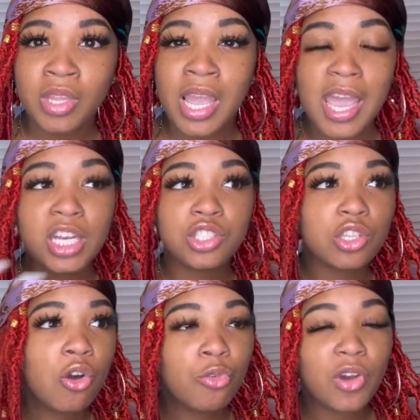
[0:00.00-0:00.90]
And it's
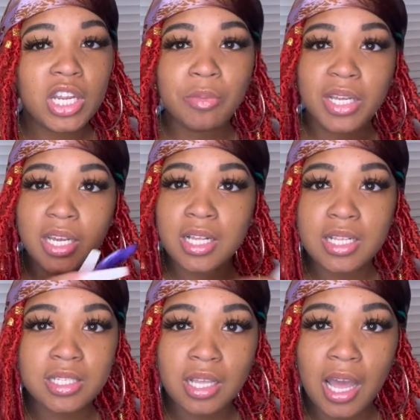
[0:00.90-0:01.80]
so funny
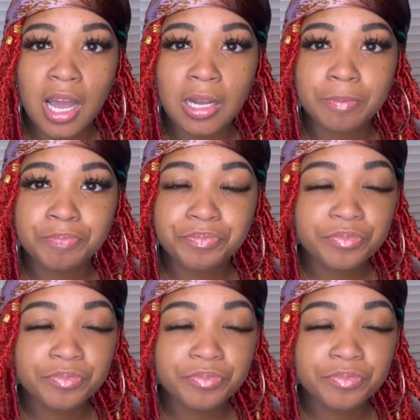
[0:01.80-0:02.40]
because, um,